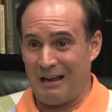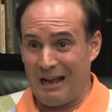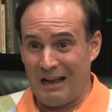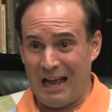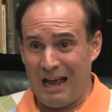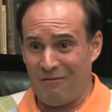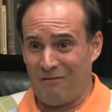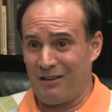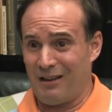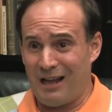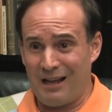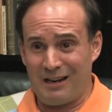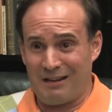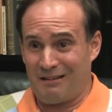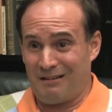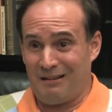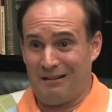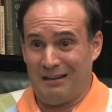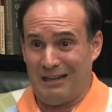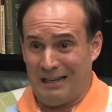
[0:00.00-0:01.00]
have a lot
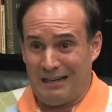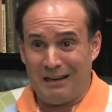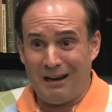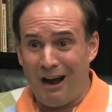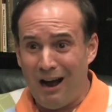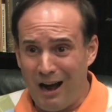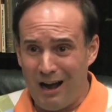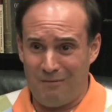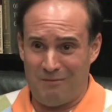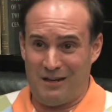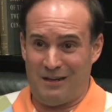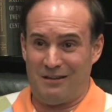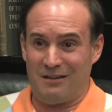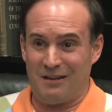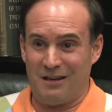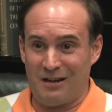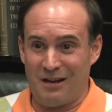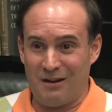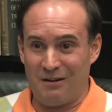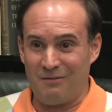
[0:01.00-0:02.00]
in common,
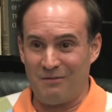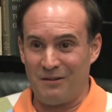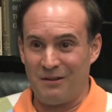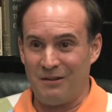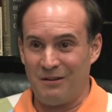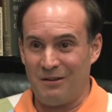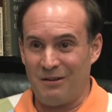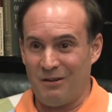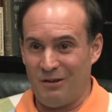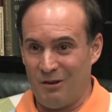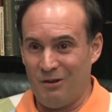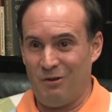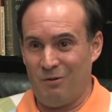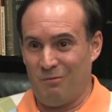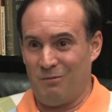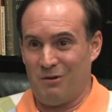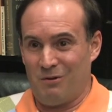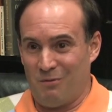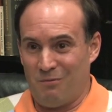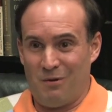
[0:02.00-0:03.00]

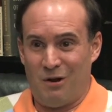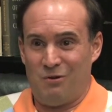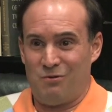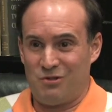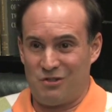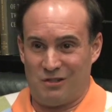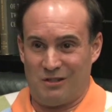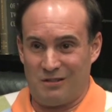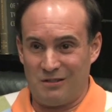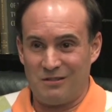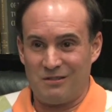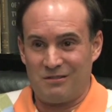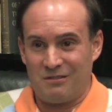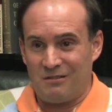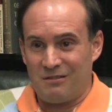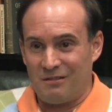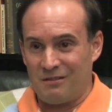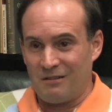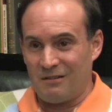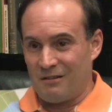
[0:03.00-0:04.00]
human emotions.
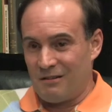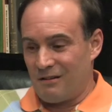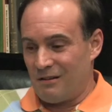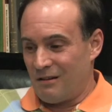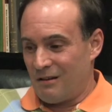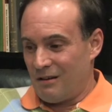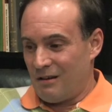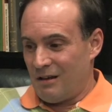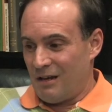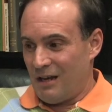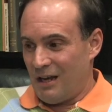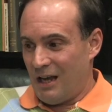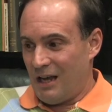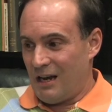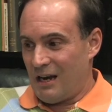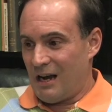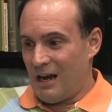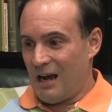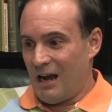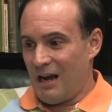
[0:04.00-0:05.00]

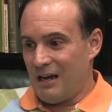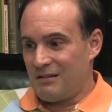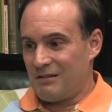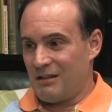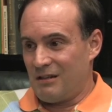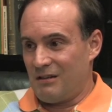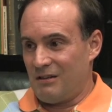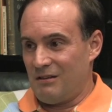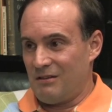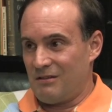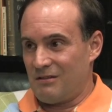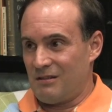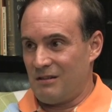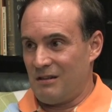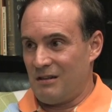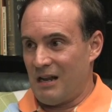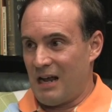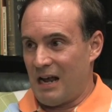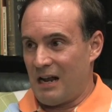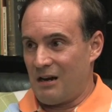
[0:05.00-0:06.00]
And I think you see
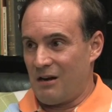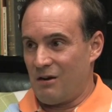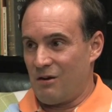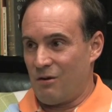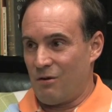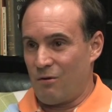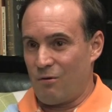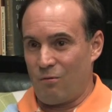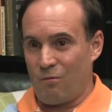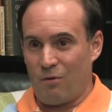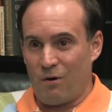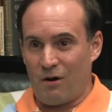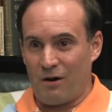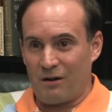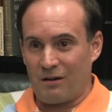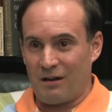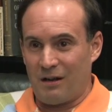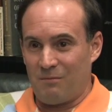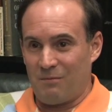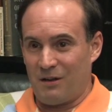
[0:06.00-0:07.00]
that in her
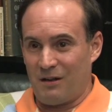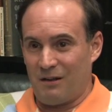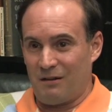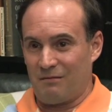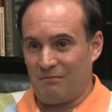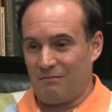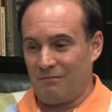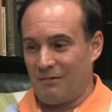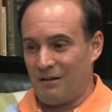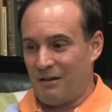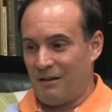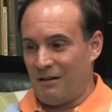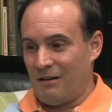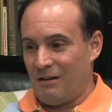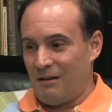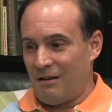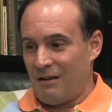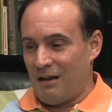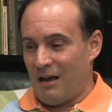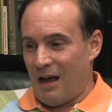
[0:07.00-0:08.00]
work. I mean,
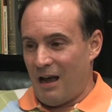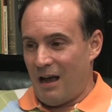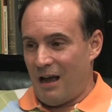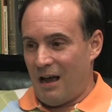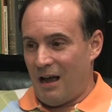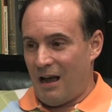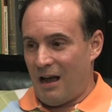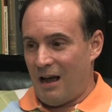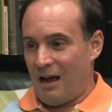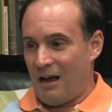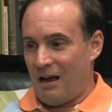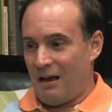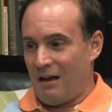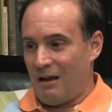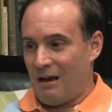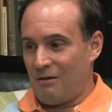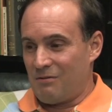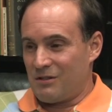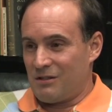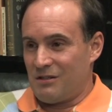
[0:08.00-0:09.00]

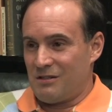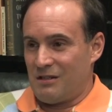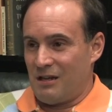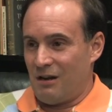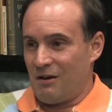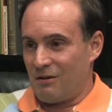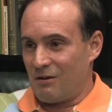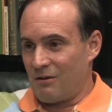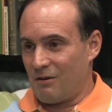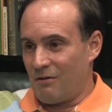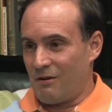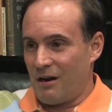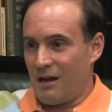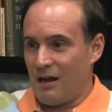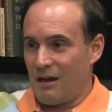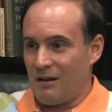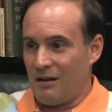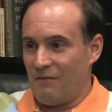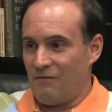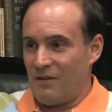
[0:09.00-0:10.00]
I was just telling Gloria
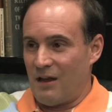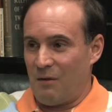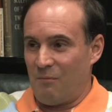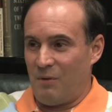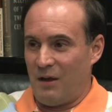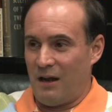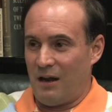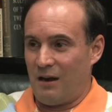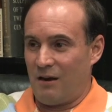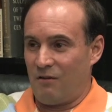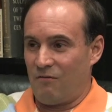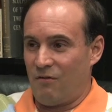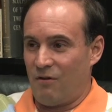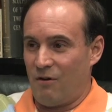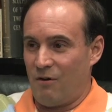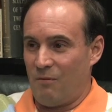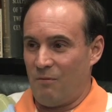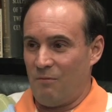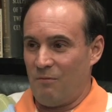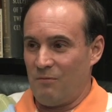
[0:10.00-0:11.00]
I love that painting of
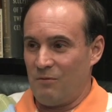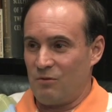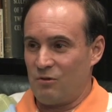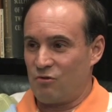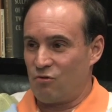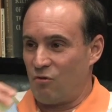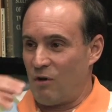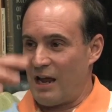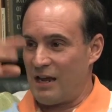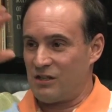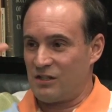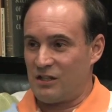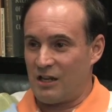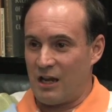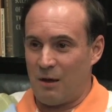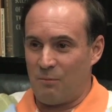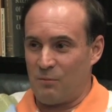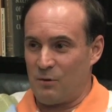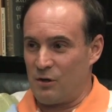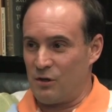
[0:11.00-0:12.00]
her dressed
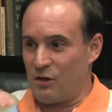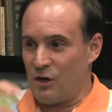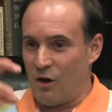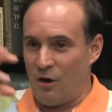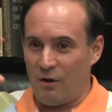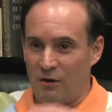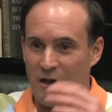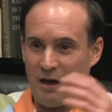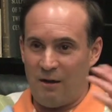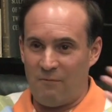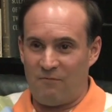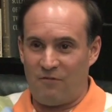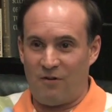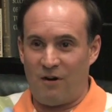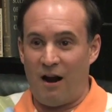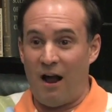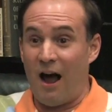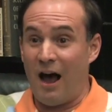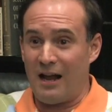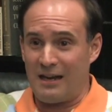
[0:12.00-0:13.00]
up and dolled up for
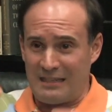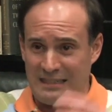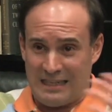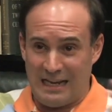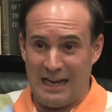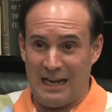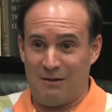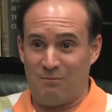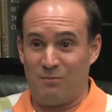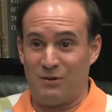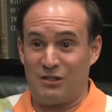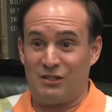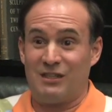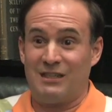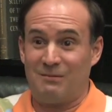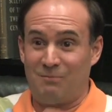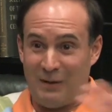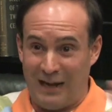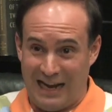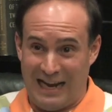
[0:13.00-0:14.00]
a hot date, but
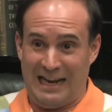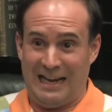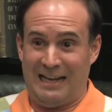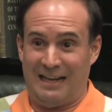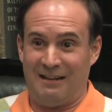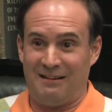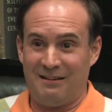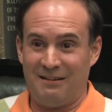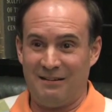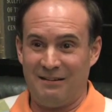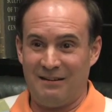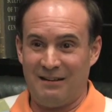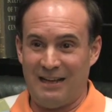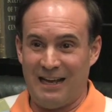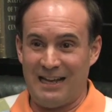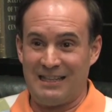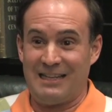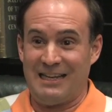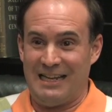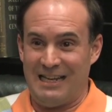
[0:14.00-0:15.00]
she's painting
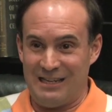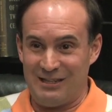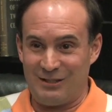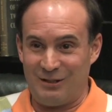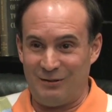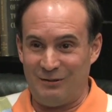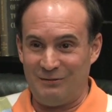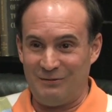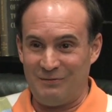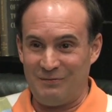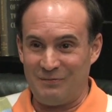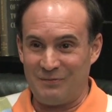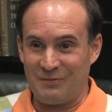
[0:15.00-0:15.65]
at the easel